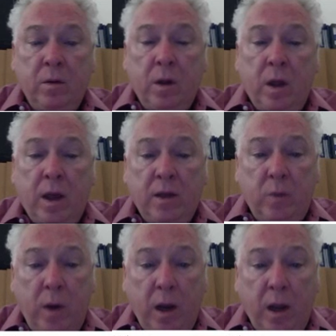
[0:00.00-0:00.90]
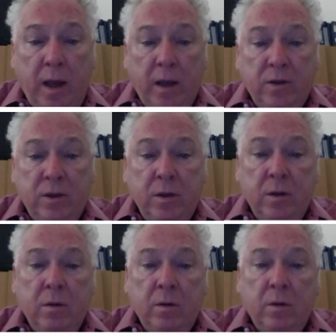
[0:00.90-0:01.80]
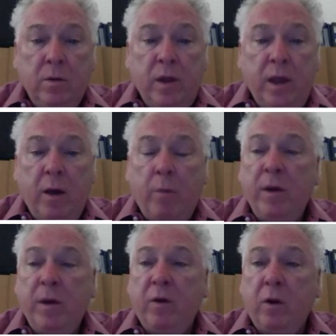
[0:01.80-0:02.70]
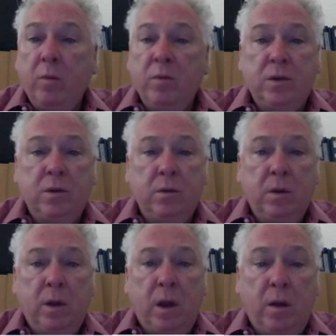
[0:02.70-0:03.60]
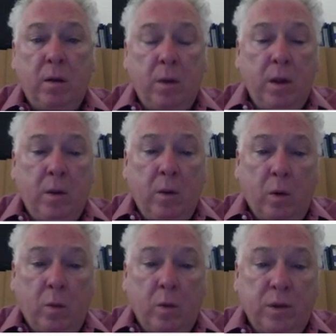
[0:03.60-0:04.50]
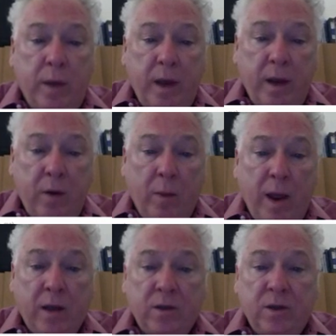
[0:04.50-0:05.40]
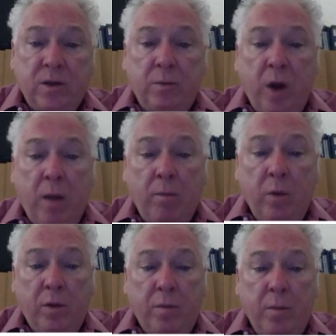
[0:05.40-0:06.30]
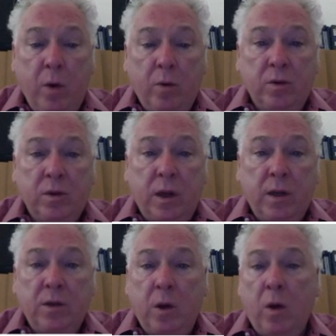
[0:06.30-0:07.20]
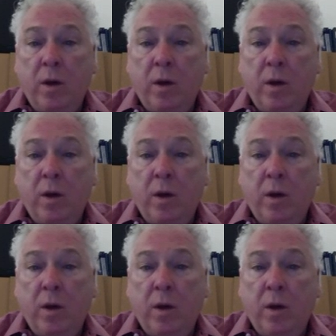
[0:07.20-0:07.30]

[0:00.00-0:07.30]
as well as the helping verbs, with some agrammaticism problem, with modals, and so on.